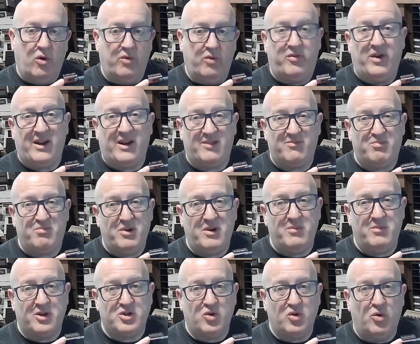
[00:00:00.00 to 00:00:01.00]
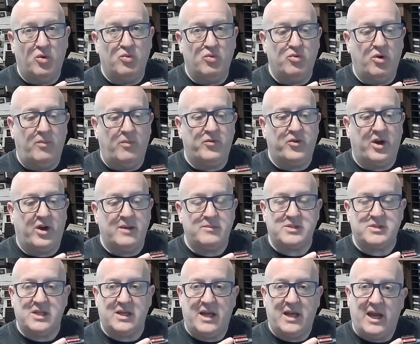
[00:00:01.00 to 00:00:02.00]
In fact, pretty much all ROM
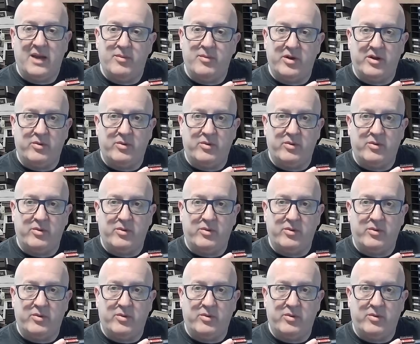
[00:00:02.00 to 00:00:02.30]
types that came in